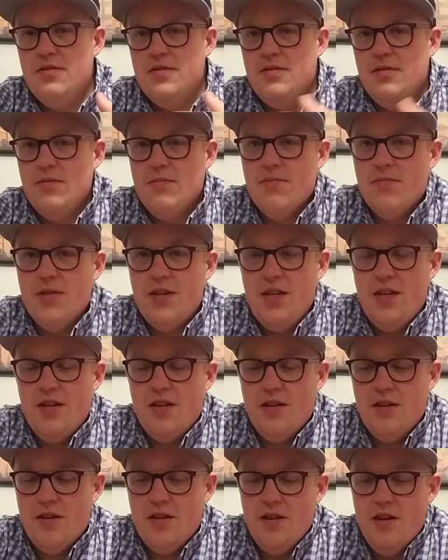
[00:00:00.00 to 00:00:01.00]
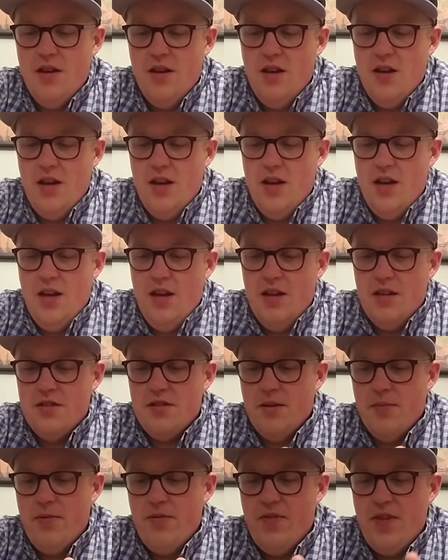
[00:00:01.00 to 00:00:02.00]
So I'm getting
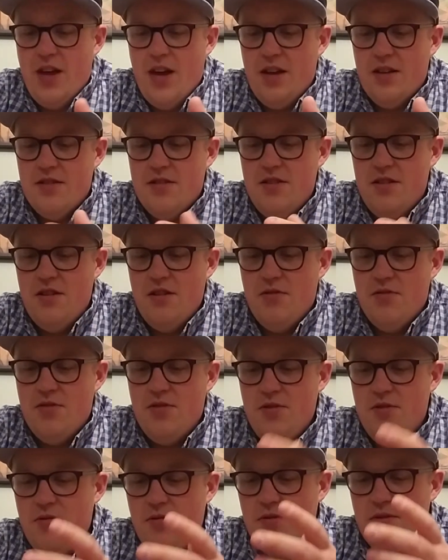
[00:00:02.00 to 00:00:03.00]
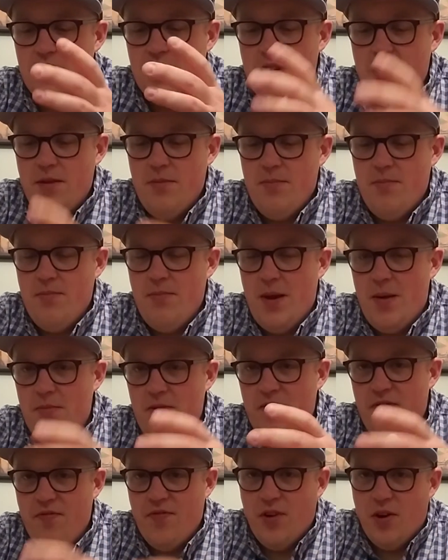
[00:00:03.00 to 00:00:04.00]
some of that CO2 is
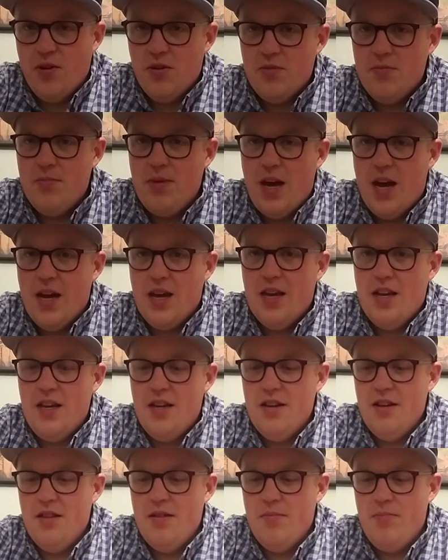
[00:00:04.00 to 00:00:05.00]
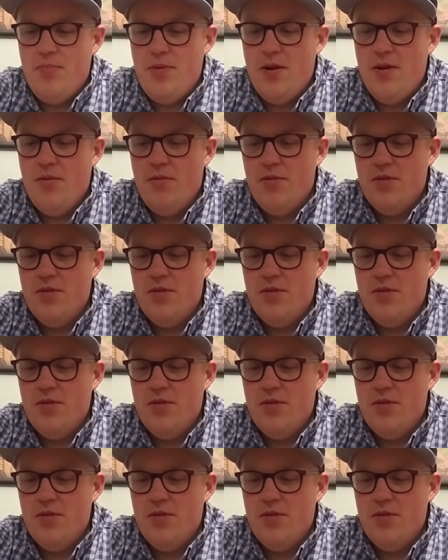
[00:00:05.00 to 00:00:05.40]
maybe falling back into the beer,